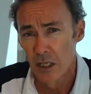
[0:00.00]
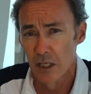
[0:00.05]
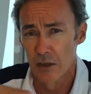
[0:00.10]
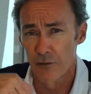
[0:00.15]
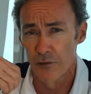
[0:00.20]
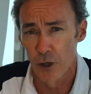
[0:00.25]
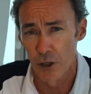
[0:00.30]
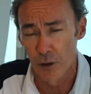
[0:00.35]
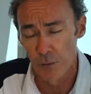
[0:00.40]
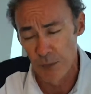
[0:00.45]

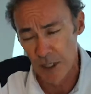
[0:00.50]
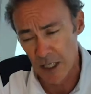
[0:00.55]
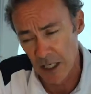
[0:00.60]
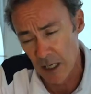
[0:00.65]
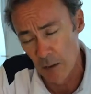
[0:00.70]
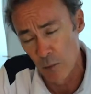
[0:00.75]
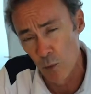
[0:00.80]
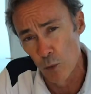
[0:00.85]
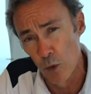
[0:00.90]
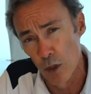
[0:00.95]
You've got to
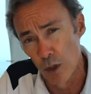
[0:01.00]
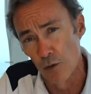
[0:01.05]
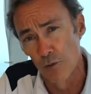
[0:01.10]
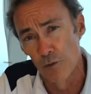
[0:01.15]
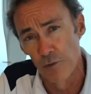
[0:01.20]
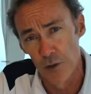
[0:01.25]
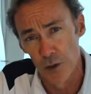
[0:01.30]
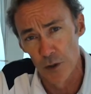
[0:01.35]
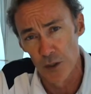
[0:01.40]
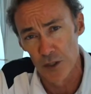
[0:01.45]
become
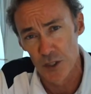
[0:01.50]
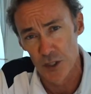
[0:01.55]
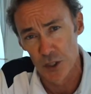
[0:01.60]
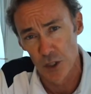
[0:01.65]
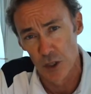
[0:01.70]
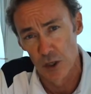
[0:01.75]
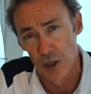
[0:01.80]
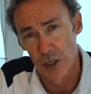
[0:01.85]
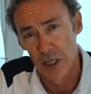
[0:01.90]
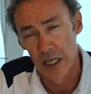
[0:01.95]
well-versed
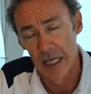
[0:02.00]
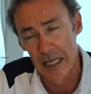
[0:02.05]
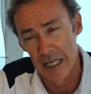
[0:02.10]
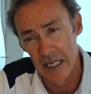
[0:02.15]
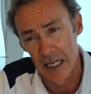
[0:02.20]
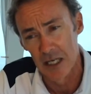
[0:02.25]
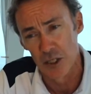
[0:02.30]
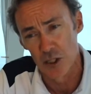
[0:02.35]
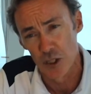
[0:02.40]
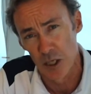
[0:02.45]
in